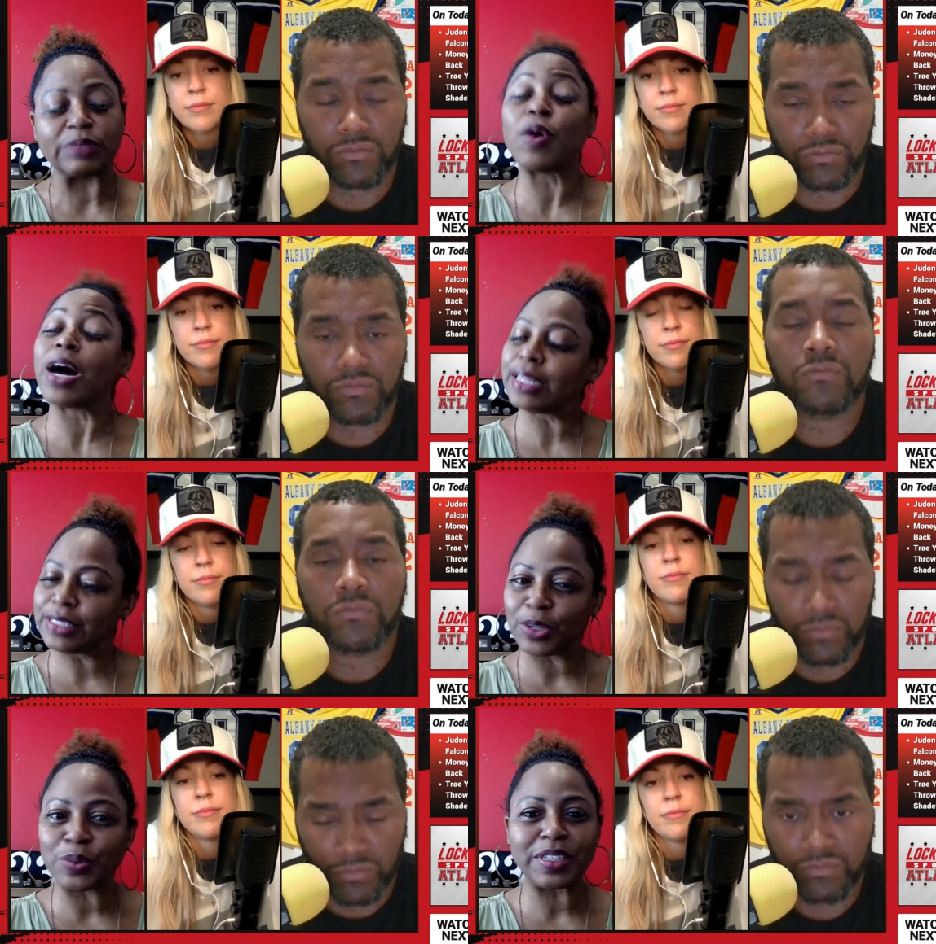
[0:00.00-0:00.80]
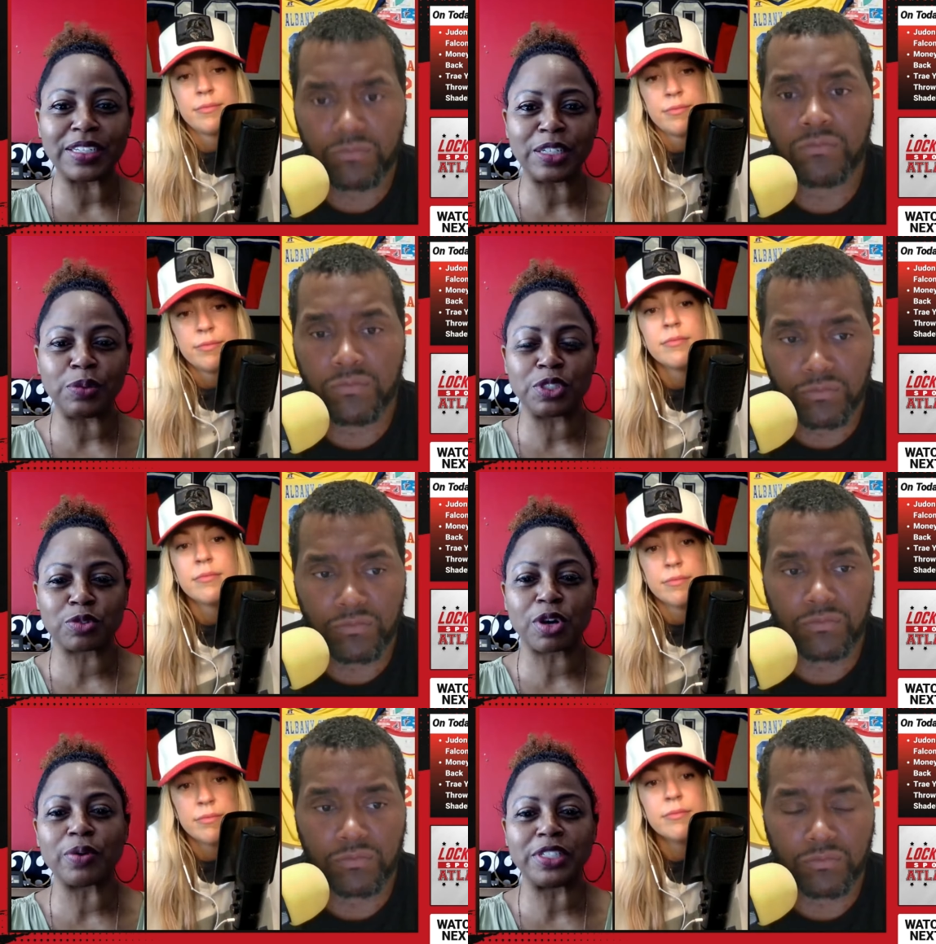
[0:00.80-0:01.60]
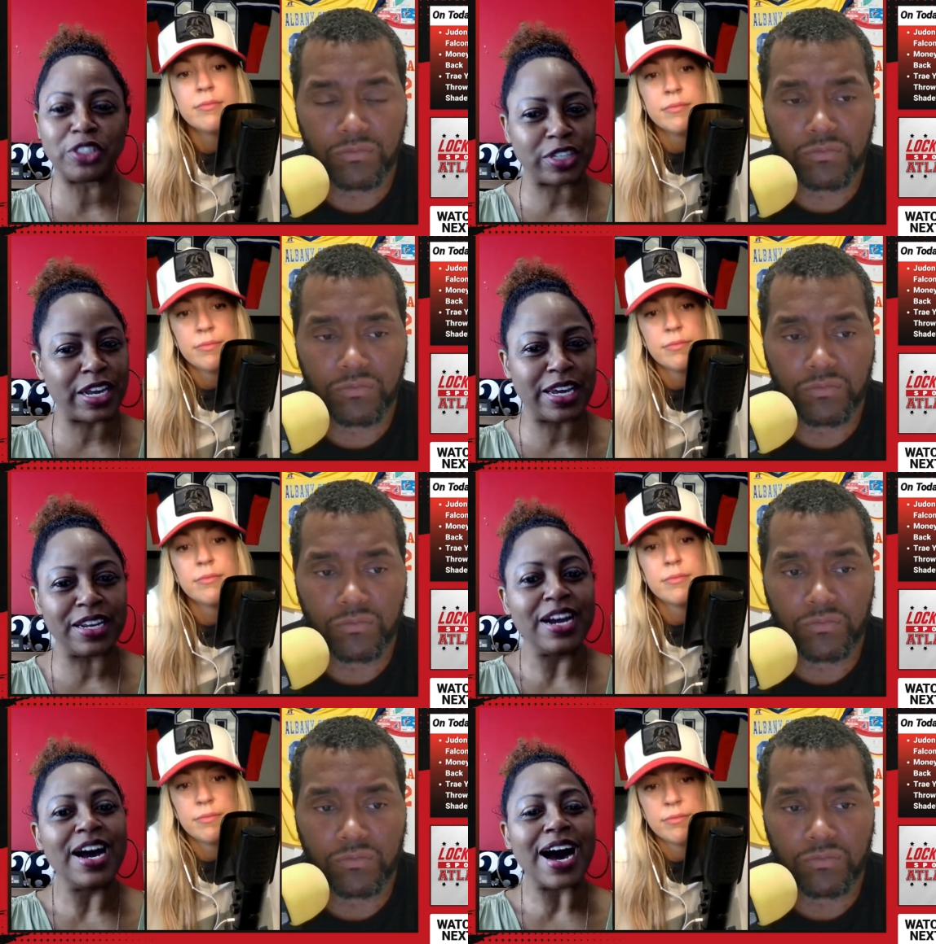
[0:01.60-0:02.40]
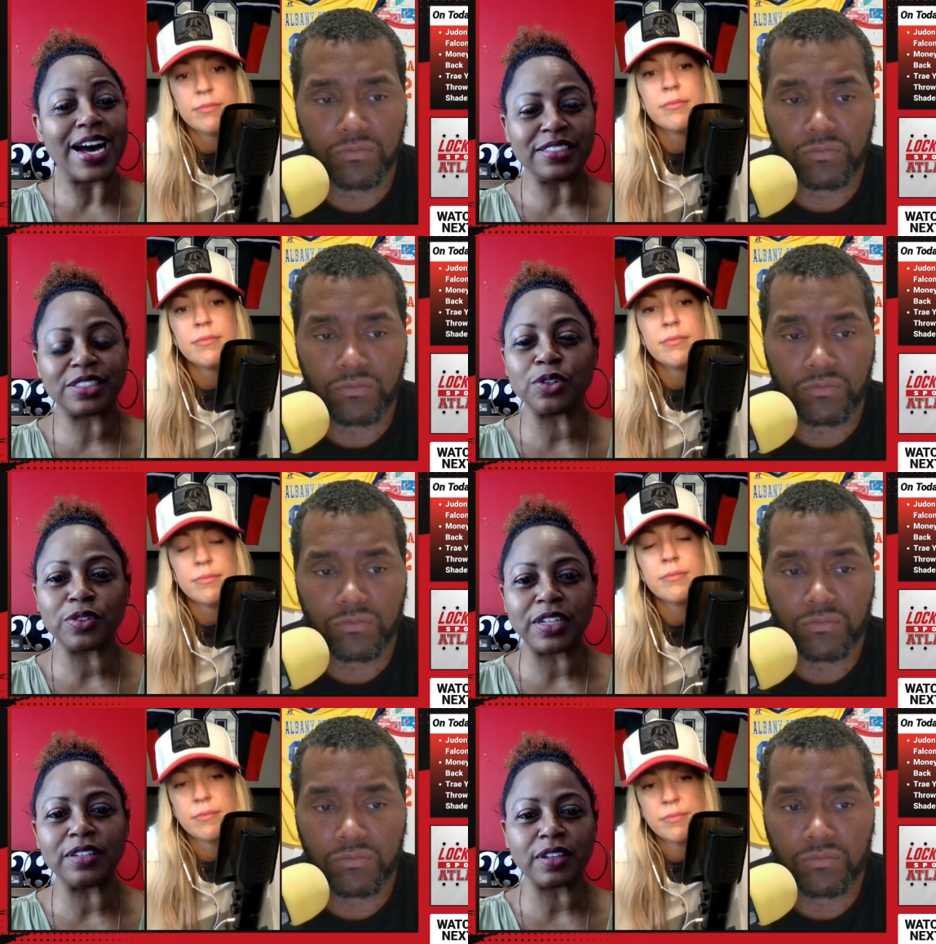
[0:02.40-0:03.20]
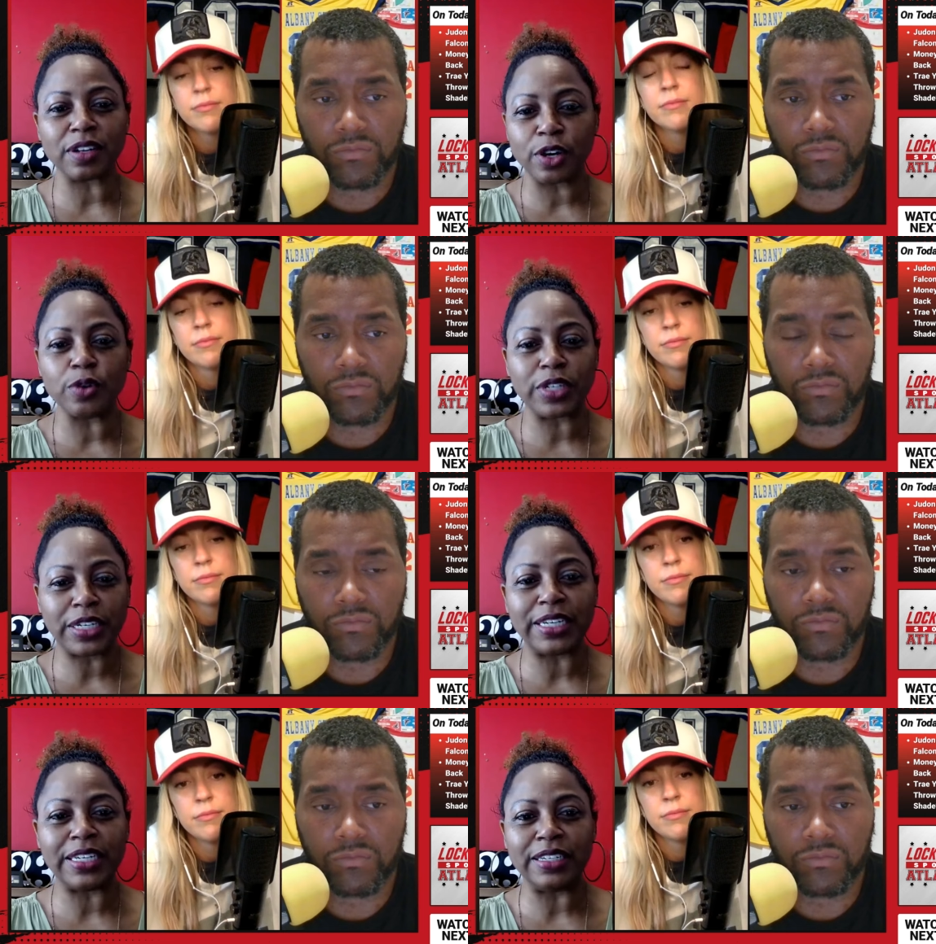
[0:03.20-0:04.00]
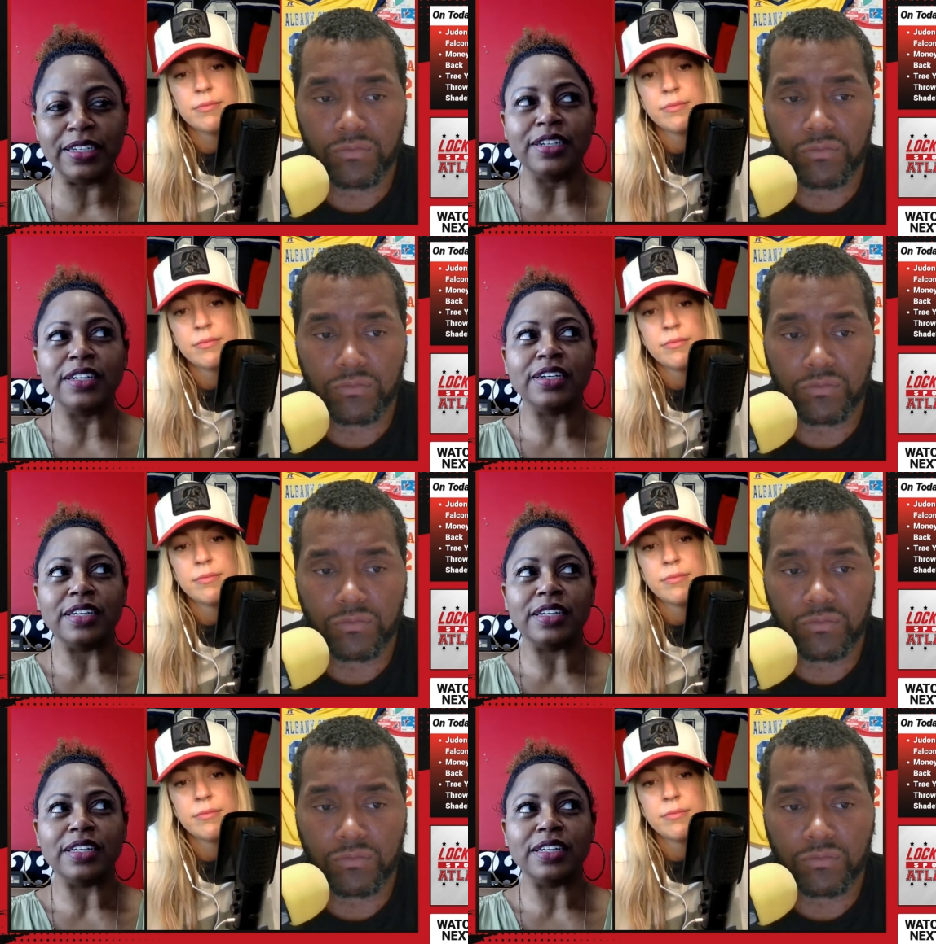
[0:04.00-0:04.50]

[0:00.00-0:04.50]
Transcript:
Speaker 1: while I don't think he was throwing shade, I still think that low key,